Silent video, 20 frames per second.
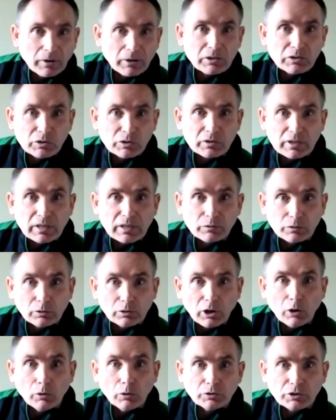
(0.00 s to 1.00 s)
a very successful
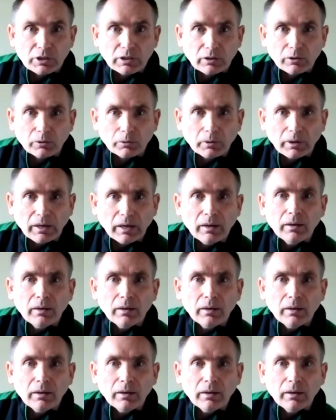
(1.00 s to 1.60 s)
coaching career.